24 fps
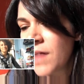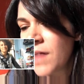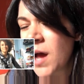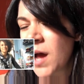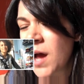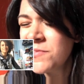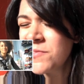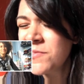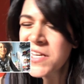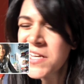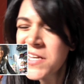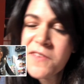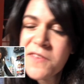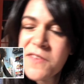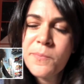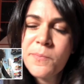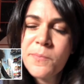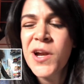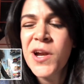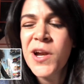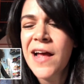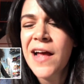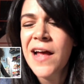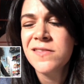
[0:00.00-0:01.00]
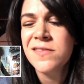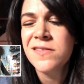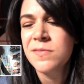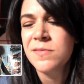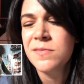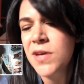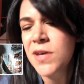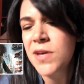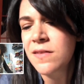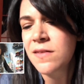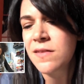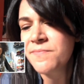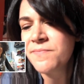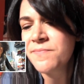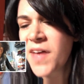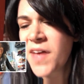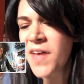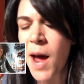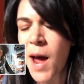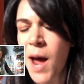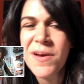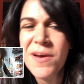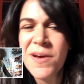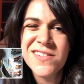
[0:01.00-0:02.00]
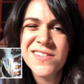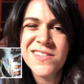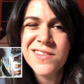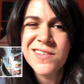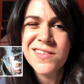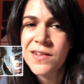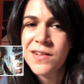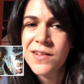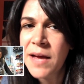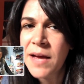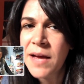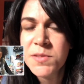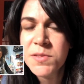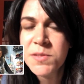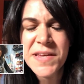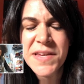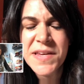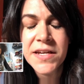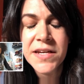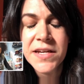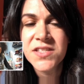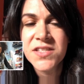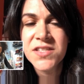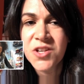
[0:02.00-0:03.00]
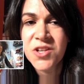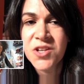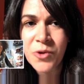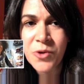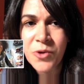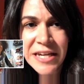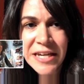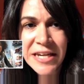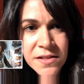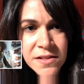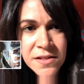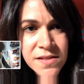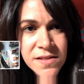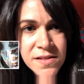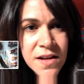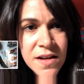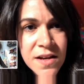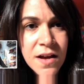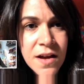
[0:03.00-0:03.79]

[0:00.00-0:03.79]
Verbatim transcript: I was thinking of printing out some like hot pics of celebs because screens